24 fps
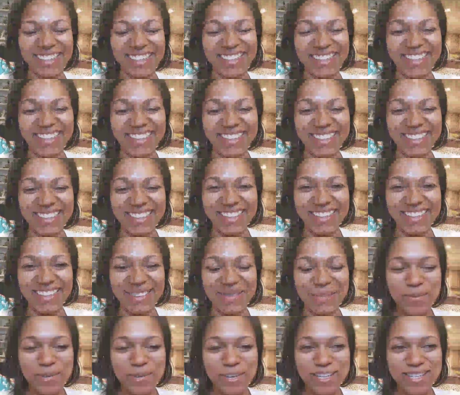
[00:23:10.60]

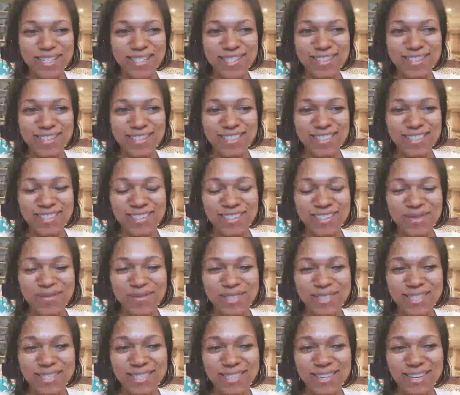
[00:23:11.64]
Imposter syndrome
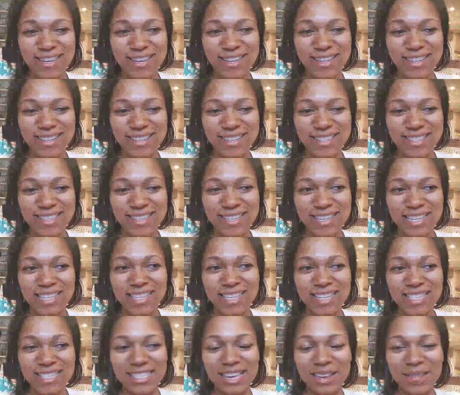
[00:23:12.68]
sucks. And it
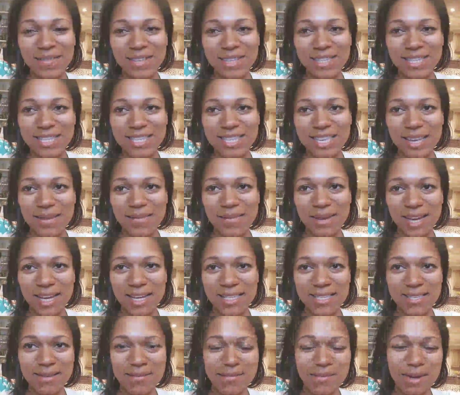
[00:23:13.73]
doesn't even seem like
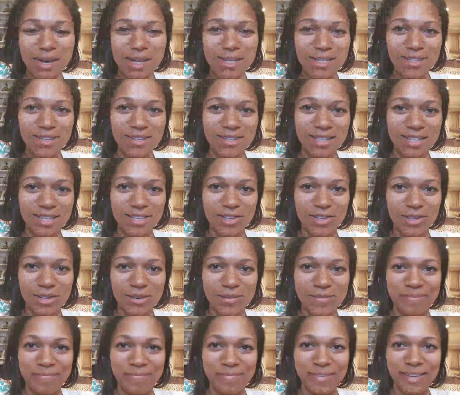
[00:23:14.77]
it's imposter
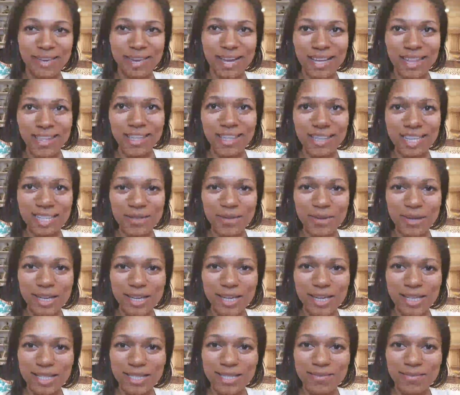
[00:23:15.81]
syndrome. I think that's
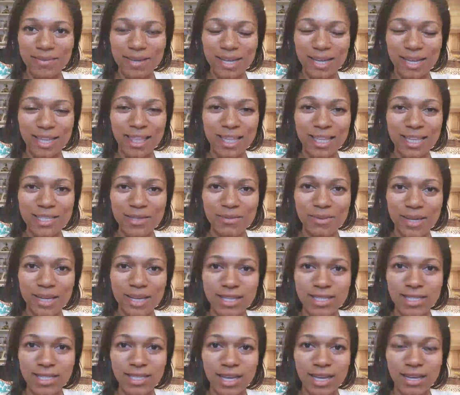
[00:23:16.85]
what gets me. I think that's what
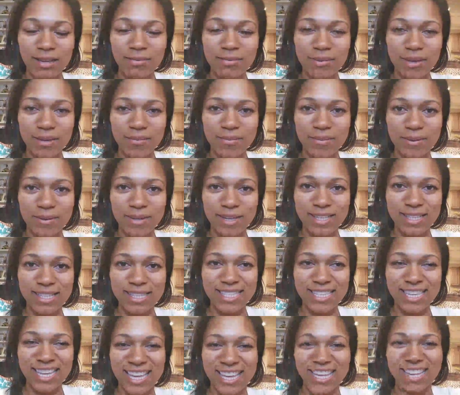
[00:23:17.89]
gets a lot of people. It
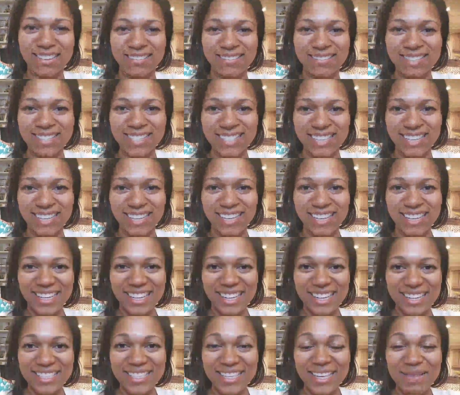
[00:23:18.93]
seems
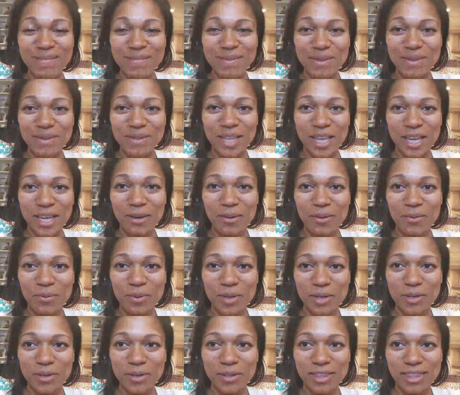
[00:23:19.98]
like a
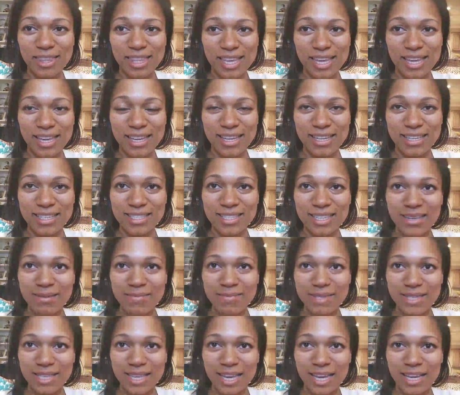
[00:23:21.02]
real thing. It
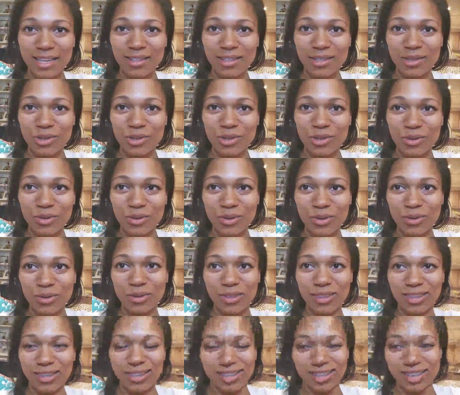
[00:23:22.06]
seems like the
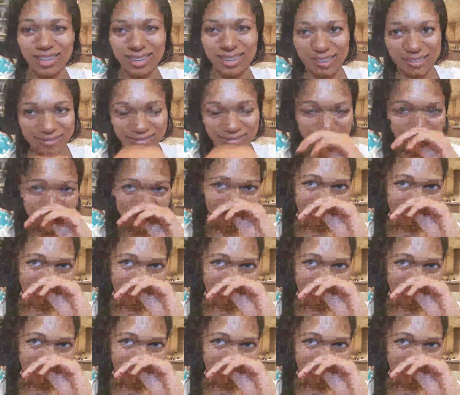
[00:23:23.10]
truth. And